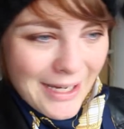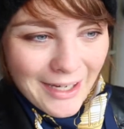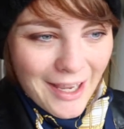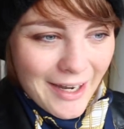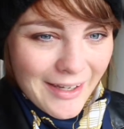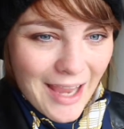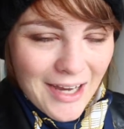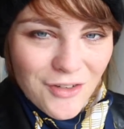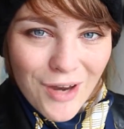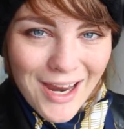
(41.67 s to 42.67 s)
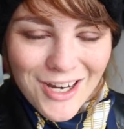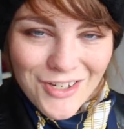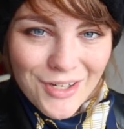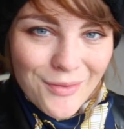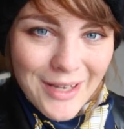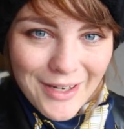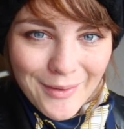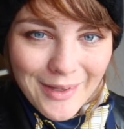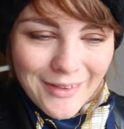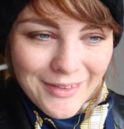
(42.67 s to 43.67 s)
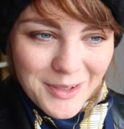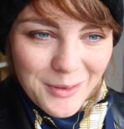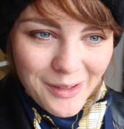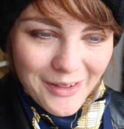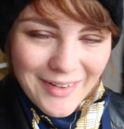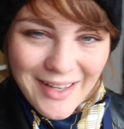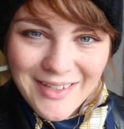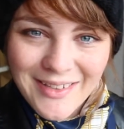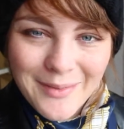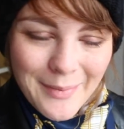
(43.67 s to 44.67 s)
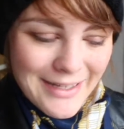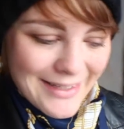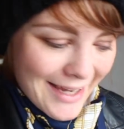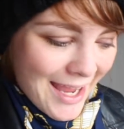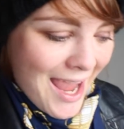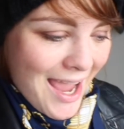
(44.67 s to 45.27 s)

I got extra energy when the weather is cooler. That's just amazing.